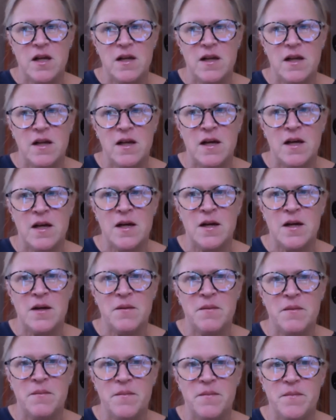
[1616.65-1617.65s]
uh,
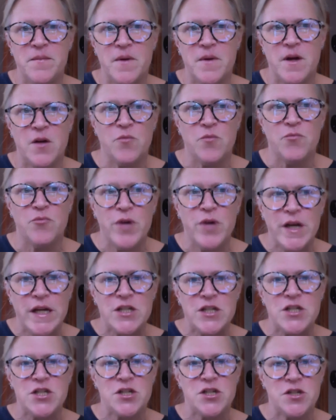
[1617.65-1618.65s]
a
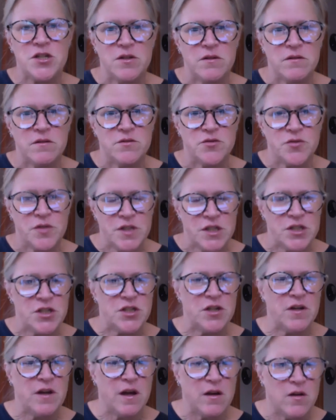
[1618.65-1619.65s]
rich
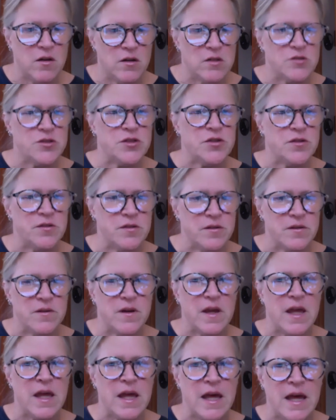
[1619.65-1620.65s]
tradition and culture.
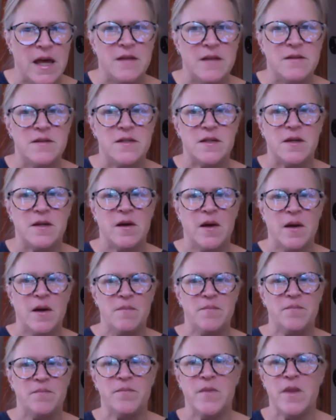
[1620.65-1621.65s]
And
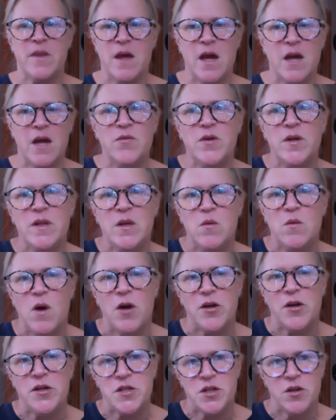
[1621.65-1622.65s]
um, I really
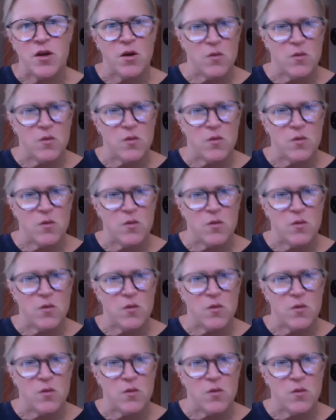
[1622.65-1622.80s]
wanted to know